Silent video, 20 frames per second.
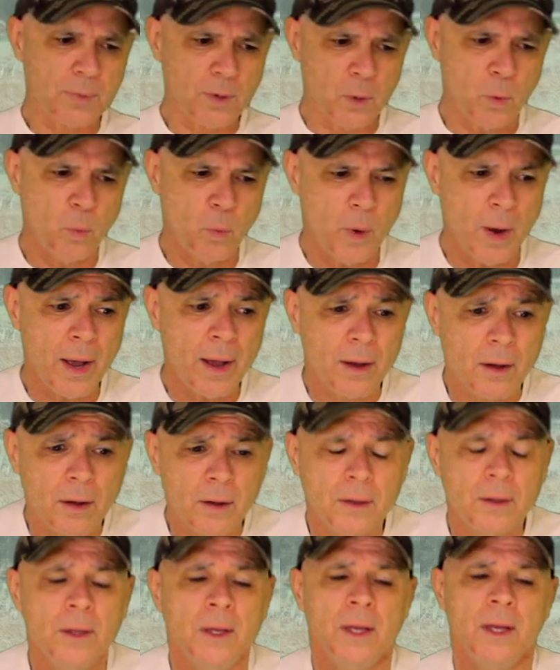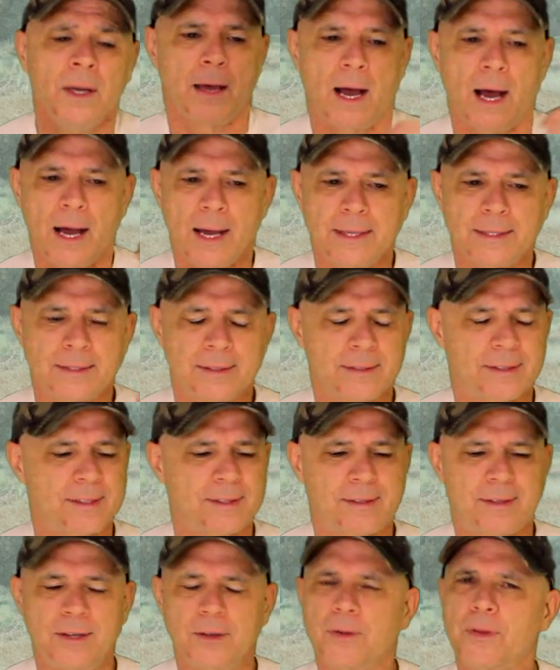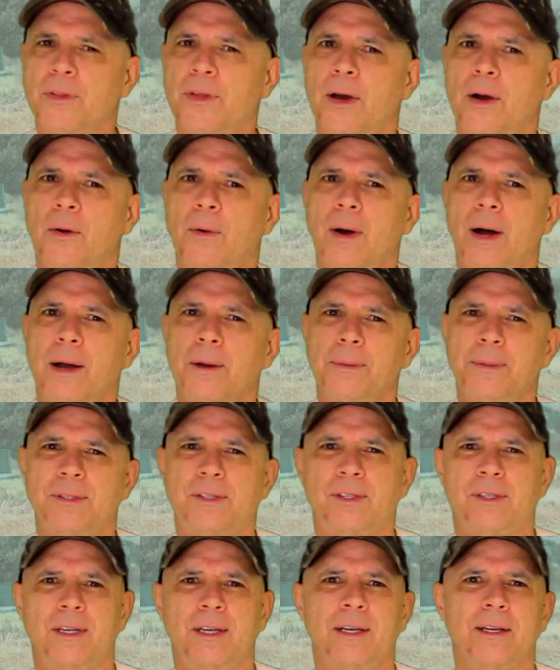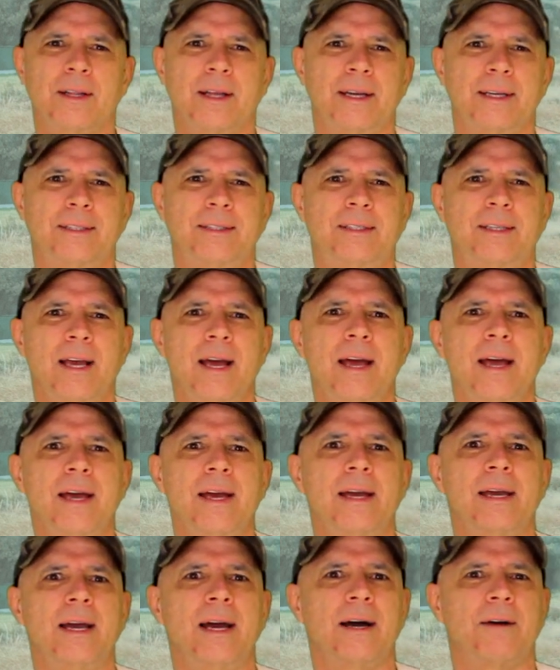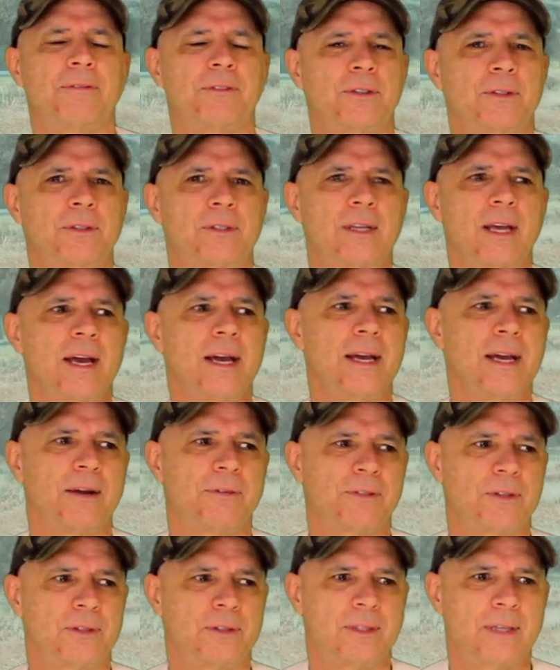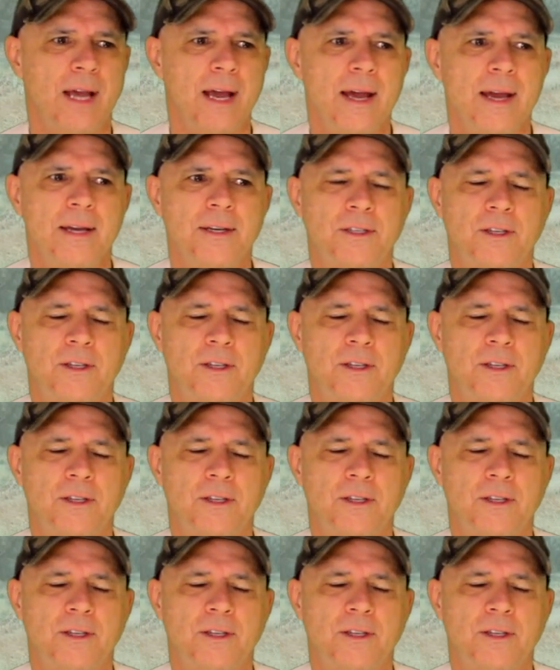Well, I would see like day after day after day,